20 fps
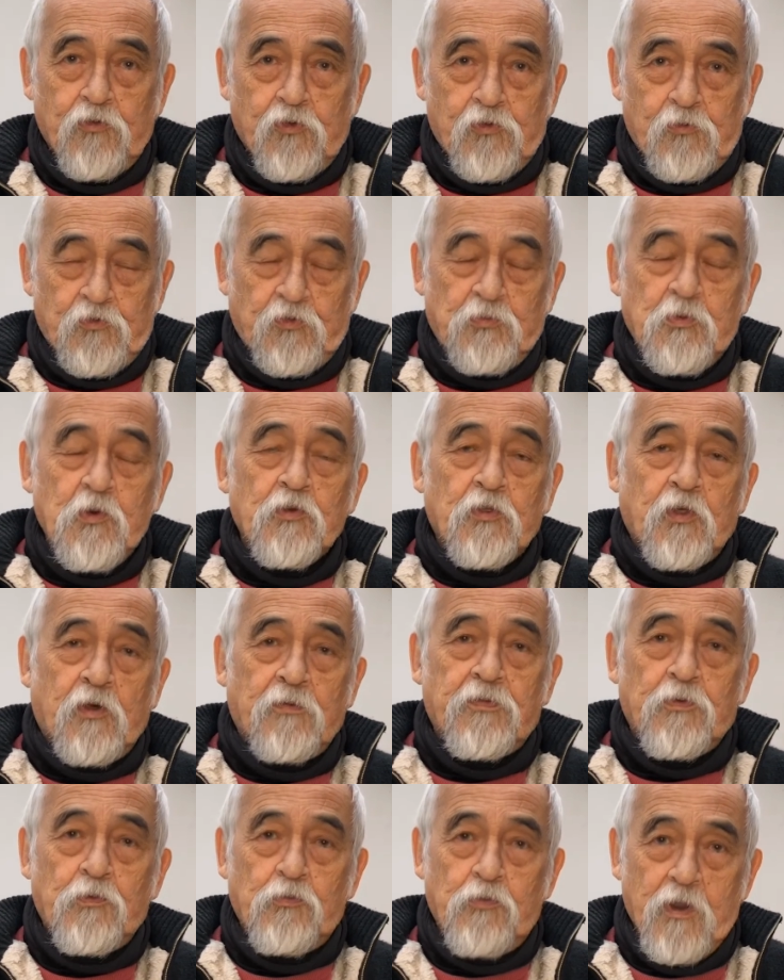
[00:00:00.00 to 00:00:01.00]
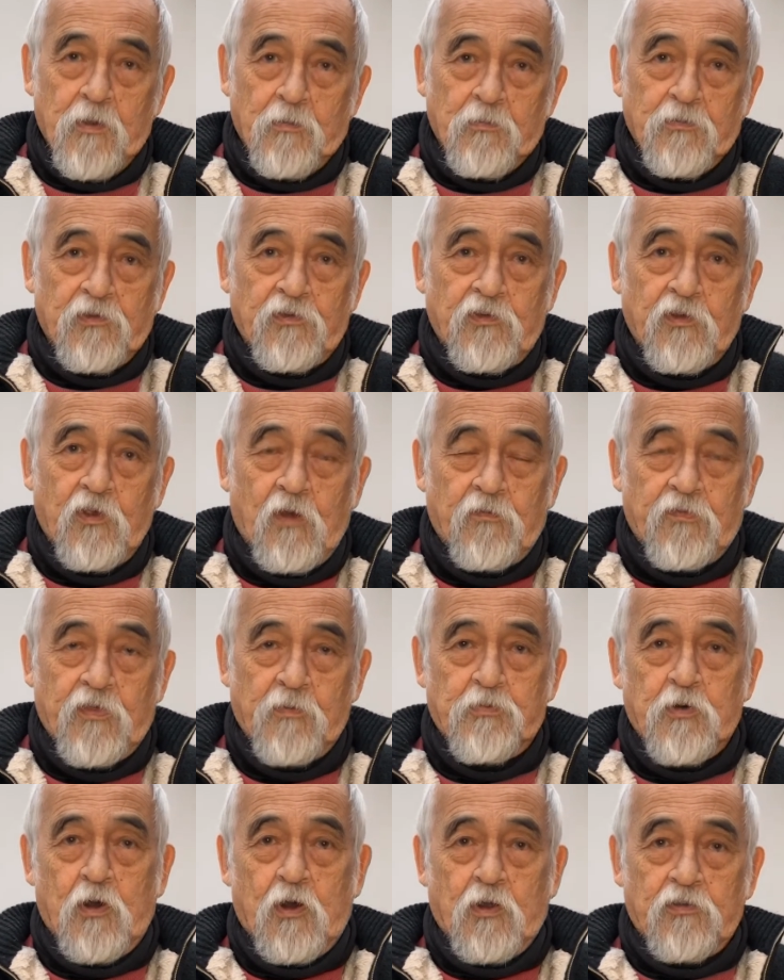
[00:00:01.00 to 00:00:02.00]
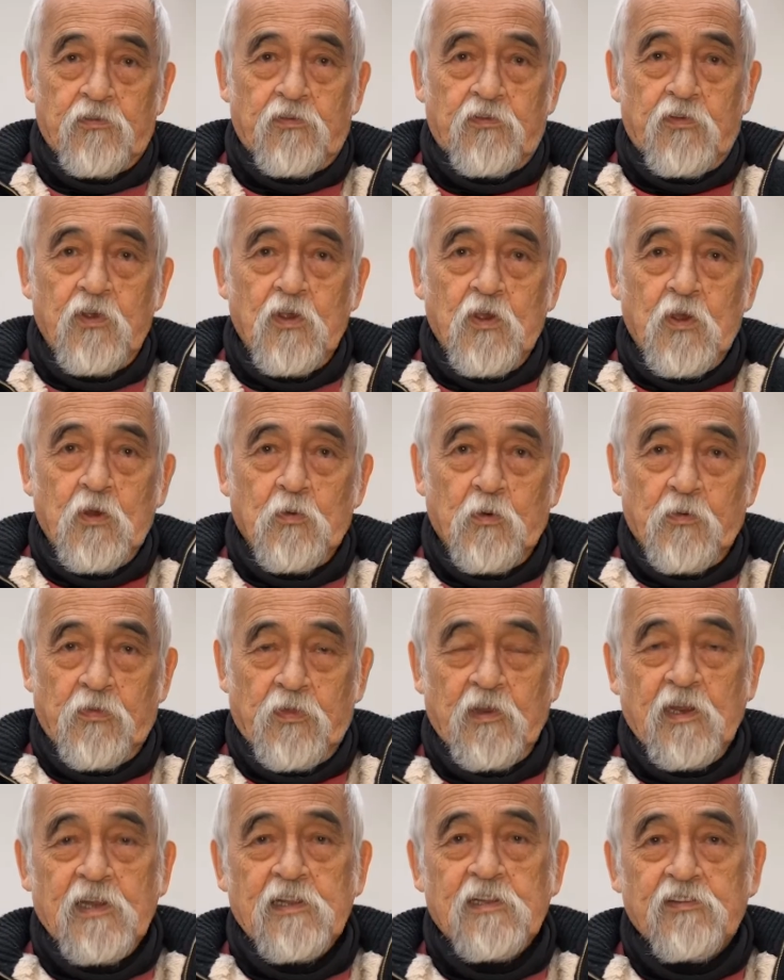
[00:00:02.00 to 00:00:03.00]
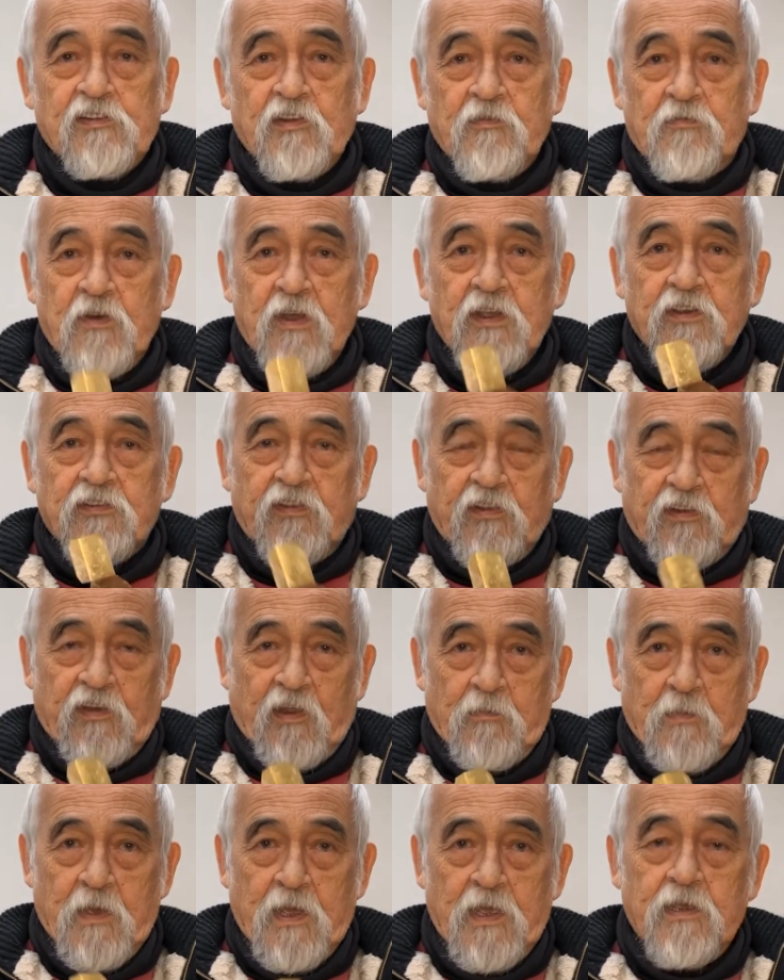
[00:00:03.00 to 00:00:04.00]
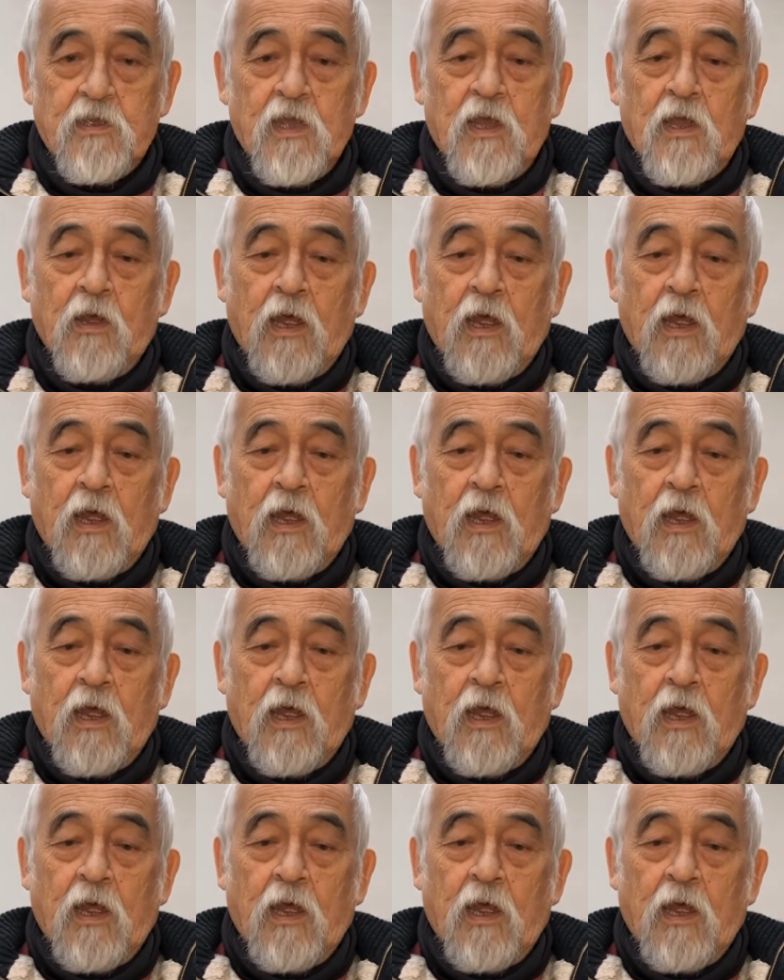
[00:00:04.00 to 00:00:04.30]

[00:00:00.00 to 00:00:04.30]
smooth off the rims of the pots with a little device that I make,